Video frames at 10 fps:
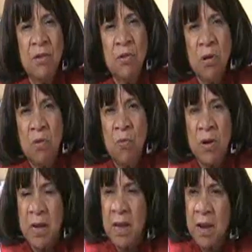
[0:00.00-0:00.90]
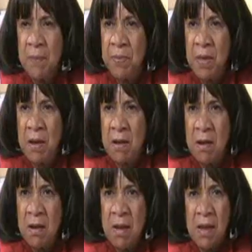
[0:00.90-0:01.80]
And you don't want to get up
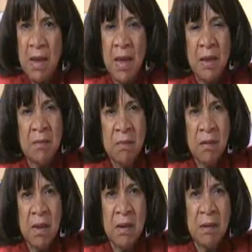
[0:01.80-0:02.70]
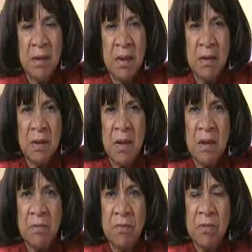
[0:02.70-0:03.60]
there and, and, and
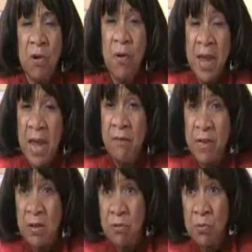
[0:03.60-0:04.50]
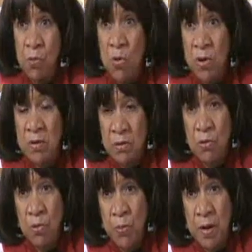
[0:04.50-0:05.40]
uh, don't have any rewards,
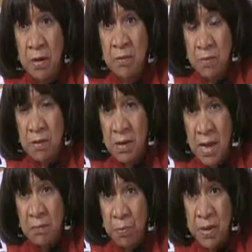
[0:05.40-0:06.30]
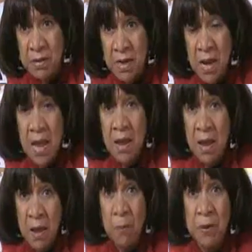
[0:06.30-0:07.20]
so you better get busy
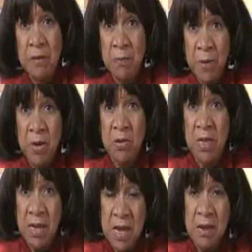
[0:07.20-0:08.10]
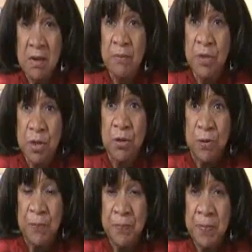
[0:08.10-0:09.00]
helping to build the kingdom Amen.
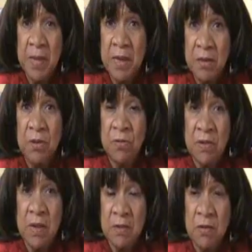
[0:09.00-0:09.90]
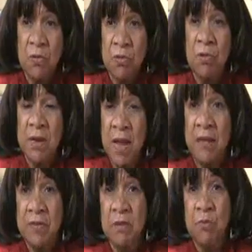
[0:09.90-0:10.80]
too. Amen. You see, so you can
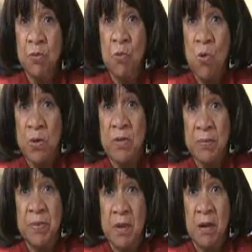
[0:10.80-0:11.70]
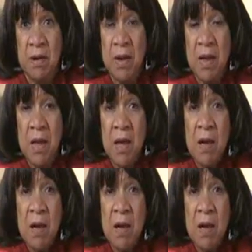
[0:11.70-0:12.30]
have some rewards up there.